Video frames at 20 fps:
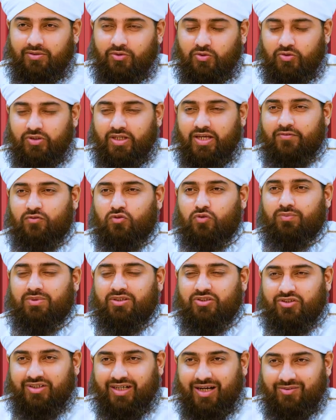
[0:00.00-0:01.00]
Today, if
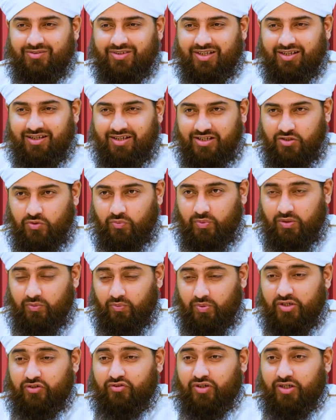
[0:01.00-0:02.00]
someone shouts at us when
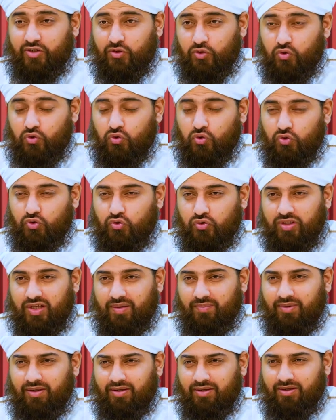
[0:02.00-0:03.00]
we're trying to do good to
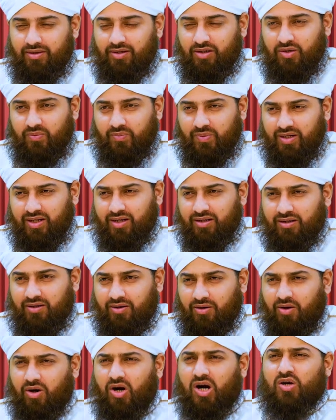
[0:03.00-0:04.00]
them, we're like,
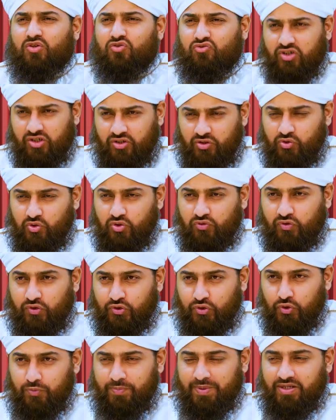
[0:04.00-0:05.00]
oh, I was trying to do it for
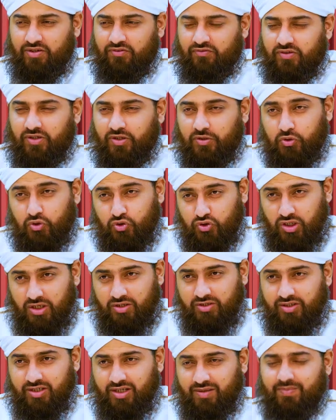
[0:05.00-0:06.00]
your benefit, and you're
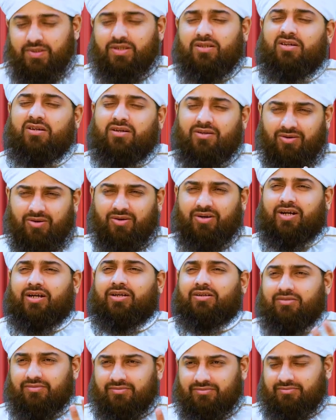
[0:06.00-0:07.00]
shouting at me?
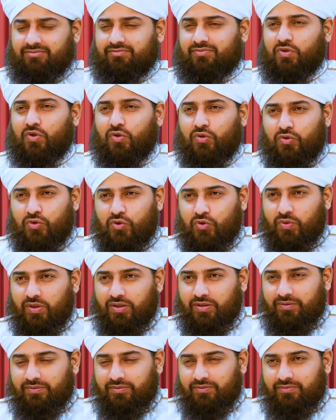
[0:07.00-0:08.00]
Alright, go do
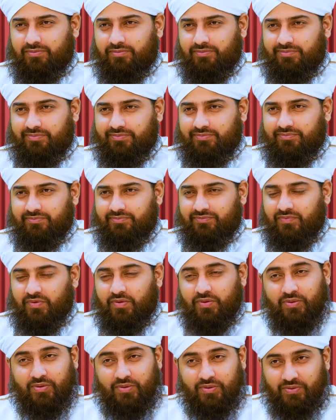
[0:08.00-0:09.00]
one.
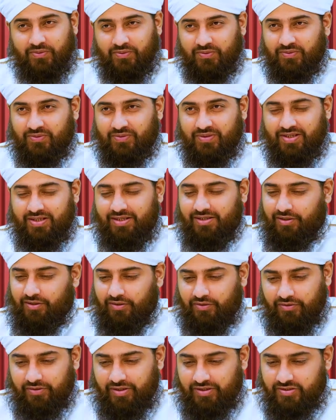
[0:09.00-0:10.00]
No, no.
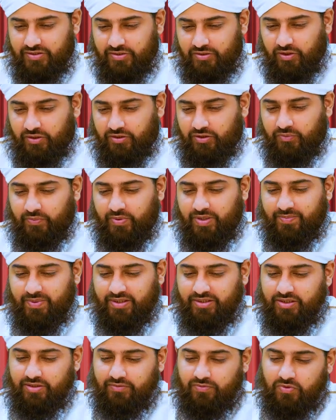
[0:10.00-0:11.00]
This is not the way, my
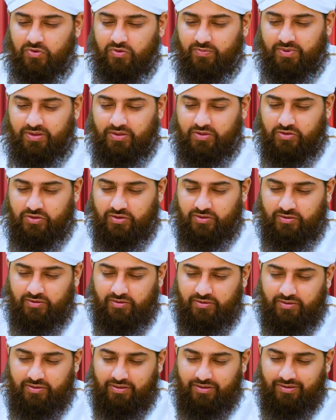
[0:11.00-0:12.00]
dear viewers on Madani
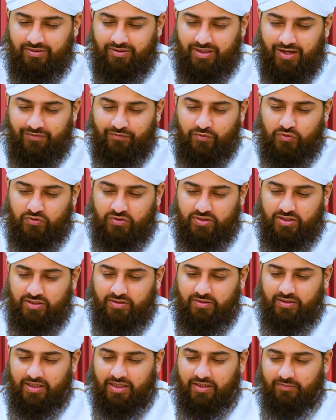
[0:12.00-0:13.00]
channel. Have you
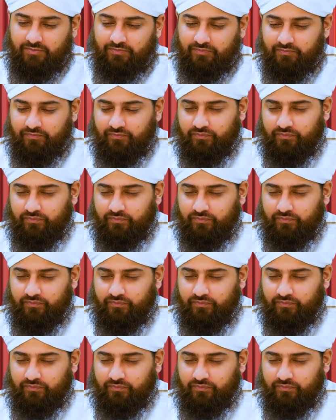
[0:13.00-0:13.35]
seen that,